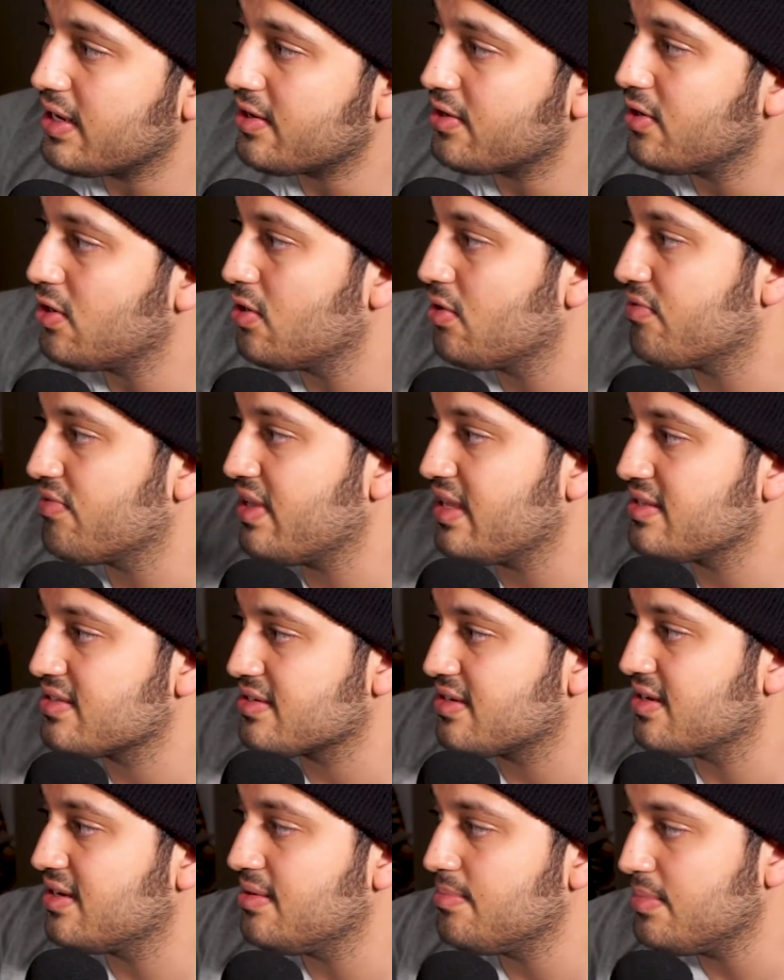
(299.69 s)
I don't know if that's
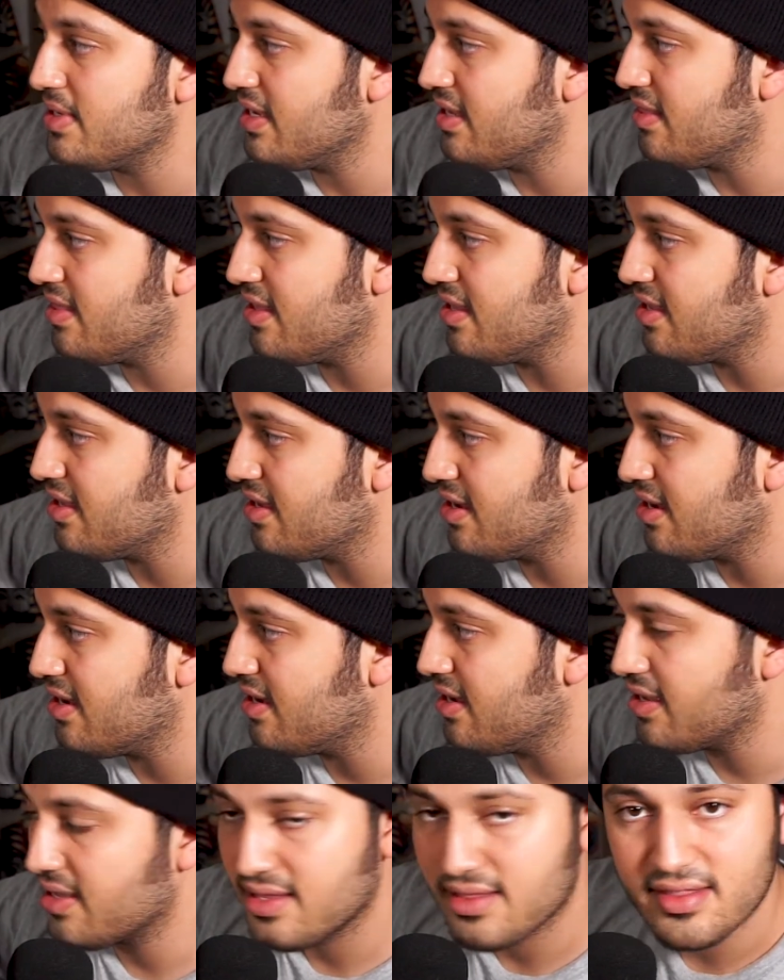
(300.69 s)
going to be
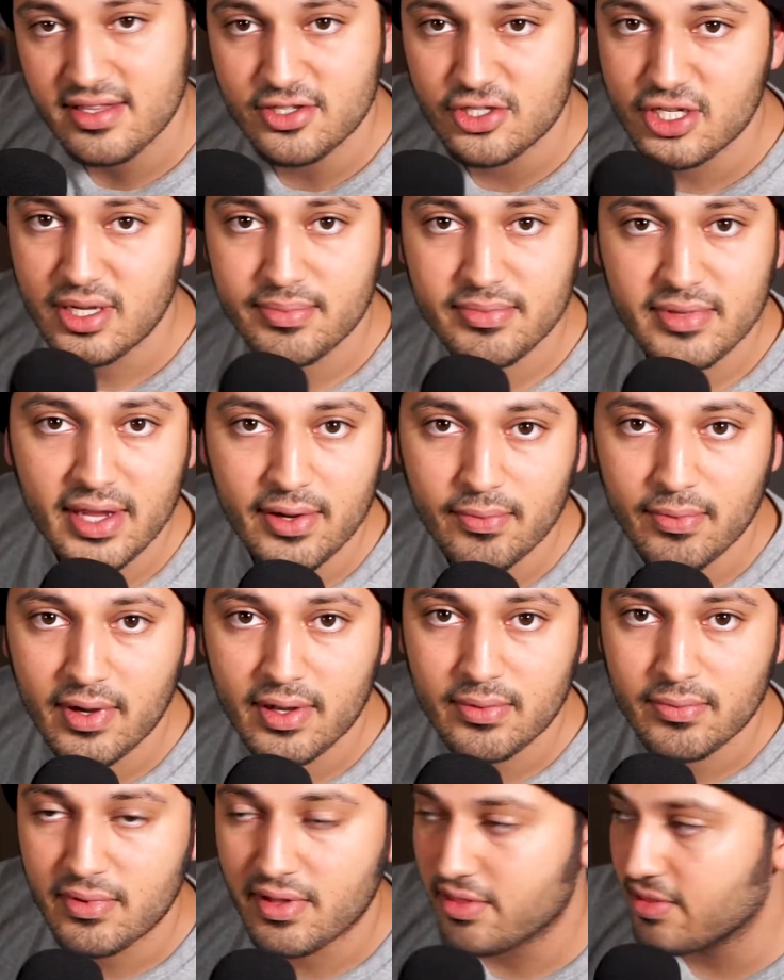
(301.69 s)
the chip they
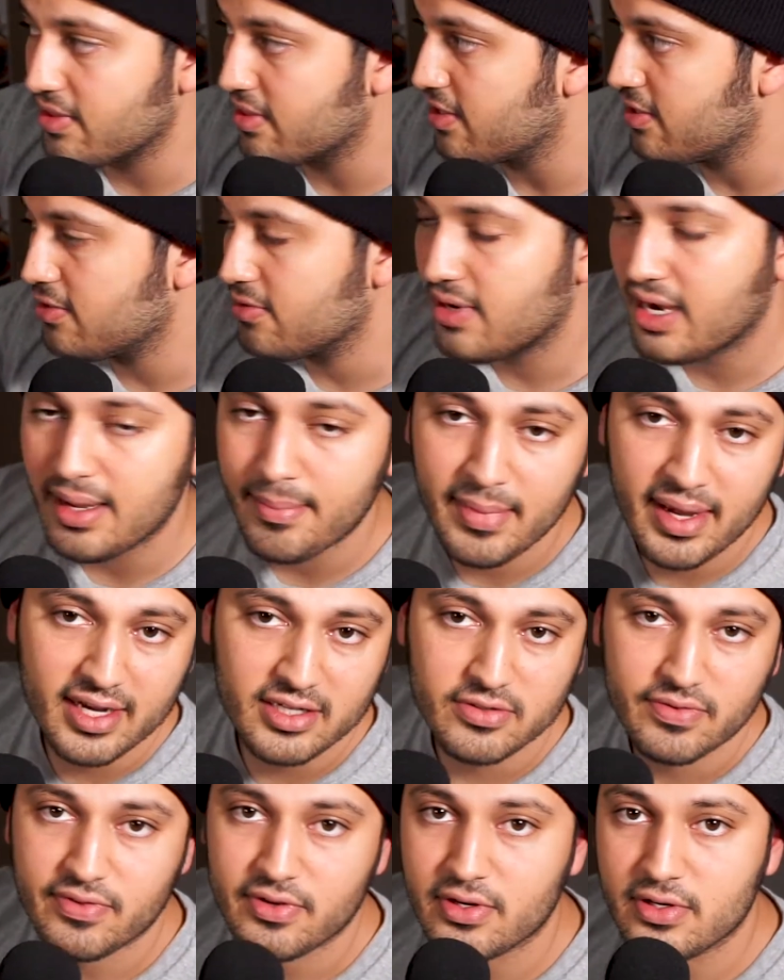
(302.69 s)
run with in the new
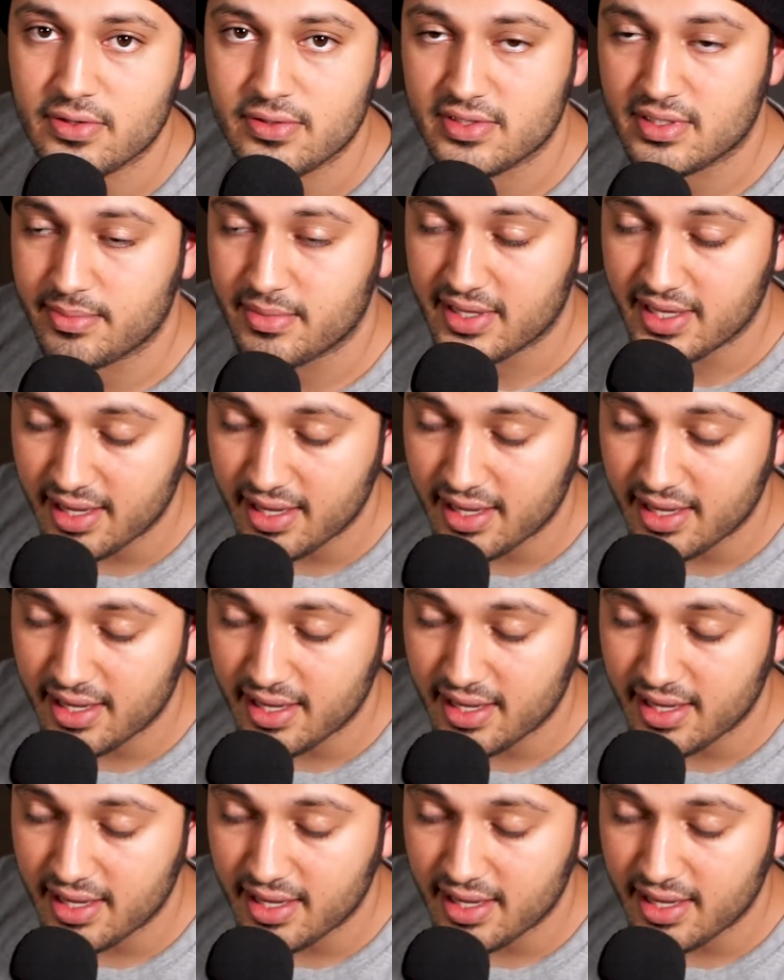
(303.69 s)
iMacs, or if they're going to do something